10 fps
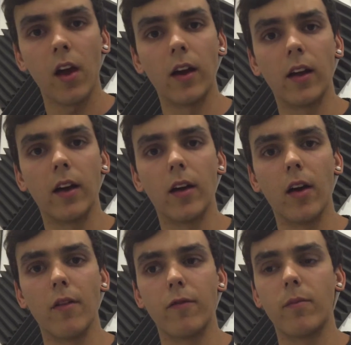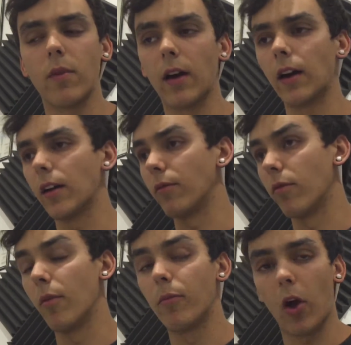of
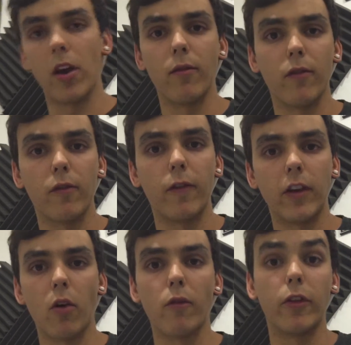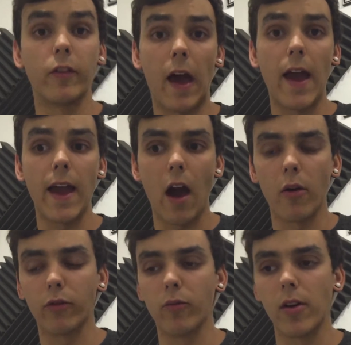the kind of video of the day,
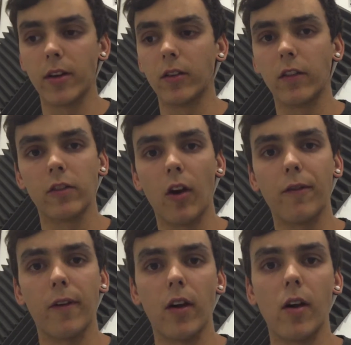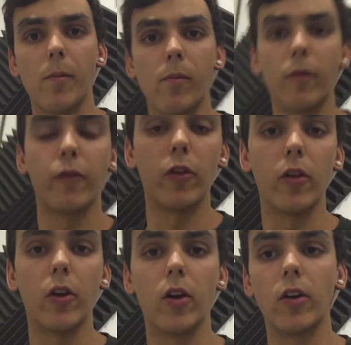how it's running and stuff, for
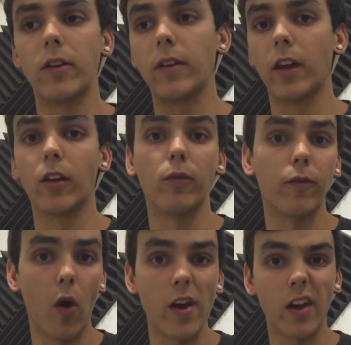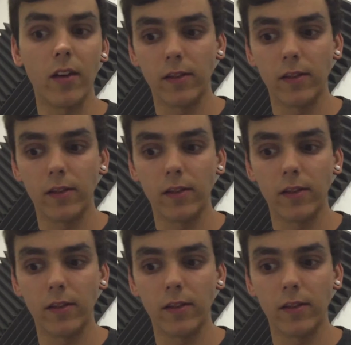the gig on Friday.